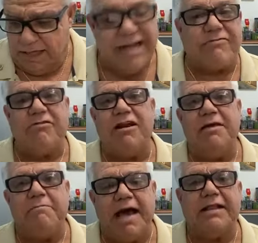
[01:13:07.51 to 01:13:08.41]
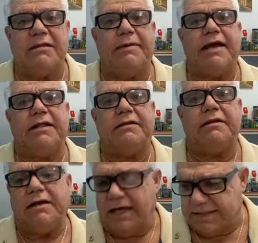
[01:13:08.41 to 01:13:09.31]
literally begged the man,
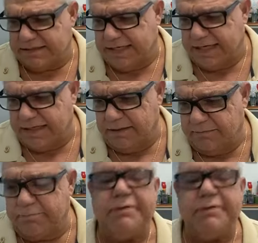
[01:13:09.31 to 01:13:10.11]
and said,